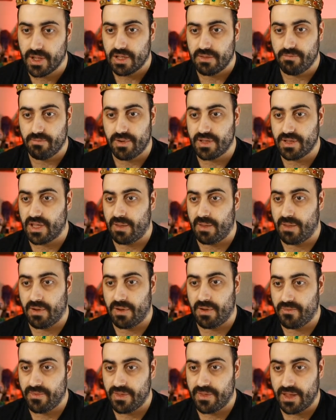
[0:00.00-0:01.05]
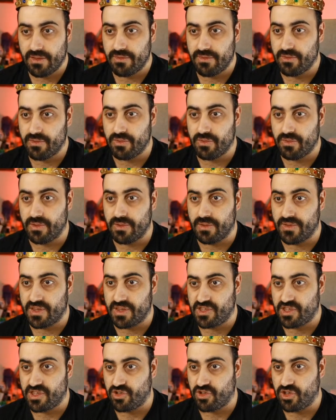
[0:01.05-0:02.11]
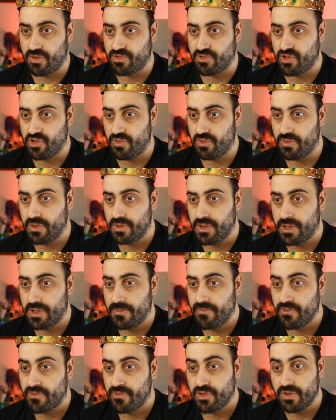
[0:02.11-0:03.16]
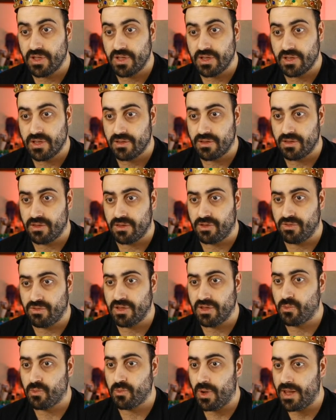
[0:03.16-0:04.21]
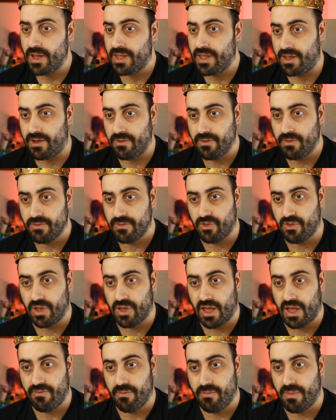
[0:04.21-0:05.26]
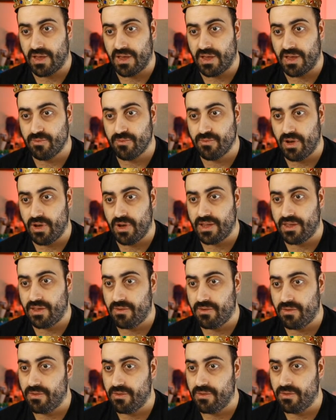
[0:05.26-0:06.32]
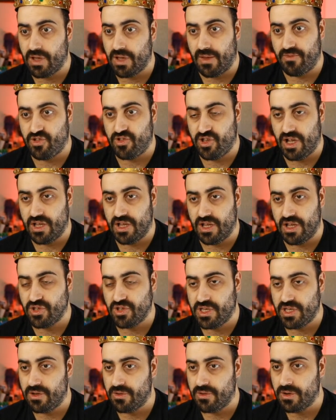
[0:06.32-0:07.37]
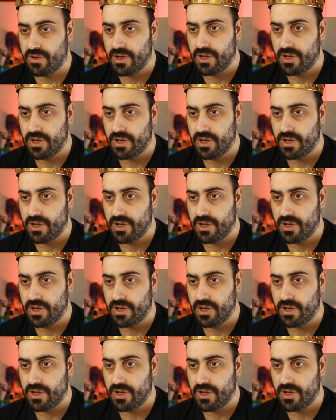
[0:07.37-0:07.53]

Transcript: But apart from that, you're doing a fantastic job. So you did well here. So you have maximum light here, you have shadows here,